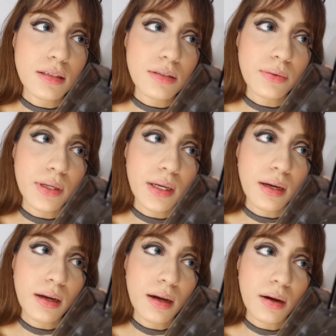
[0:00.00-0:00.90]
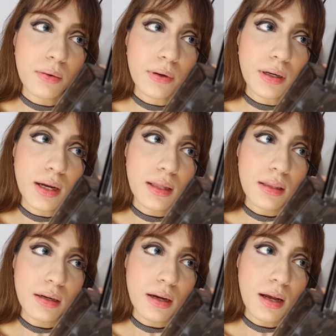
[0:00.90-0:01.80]
doing our
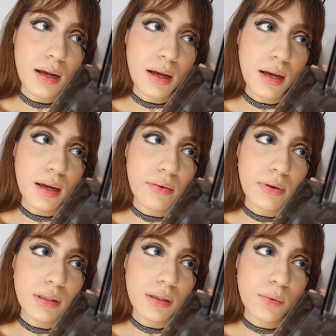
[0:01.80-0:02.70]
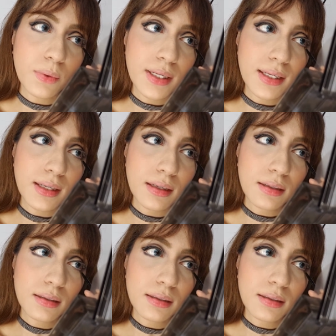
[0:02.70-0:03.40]
other eye real quick.